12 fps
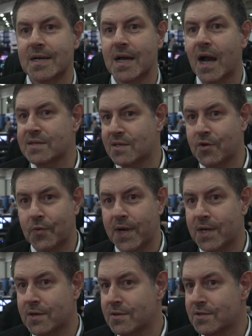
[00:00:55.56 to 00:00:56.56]
content
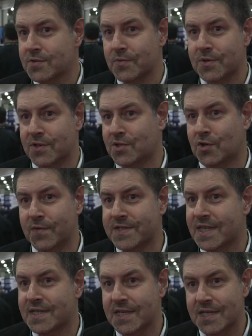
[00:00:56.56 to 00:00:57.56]
creators with the
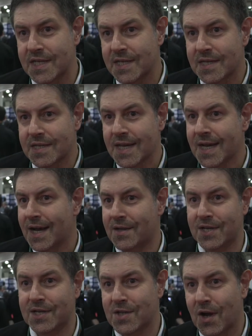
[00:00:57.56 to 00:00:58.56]
service that they need,
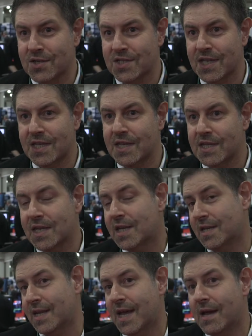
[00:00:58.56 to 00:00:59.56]
technology that they need,
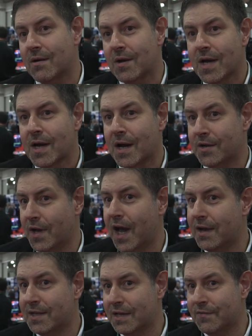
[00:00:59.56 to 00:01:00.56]
and now the
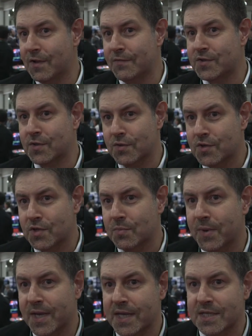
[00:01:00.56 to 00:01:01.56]
higher level of
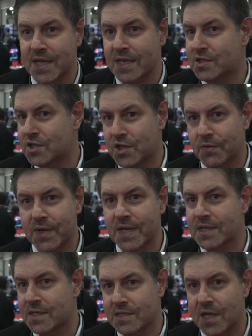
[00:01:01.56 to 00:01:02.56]
solution-based
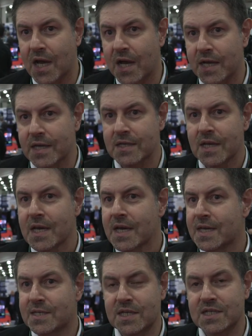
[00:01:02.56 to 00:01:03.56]
engineering, design,
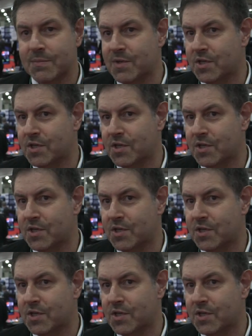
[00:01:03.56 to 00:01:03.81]
system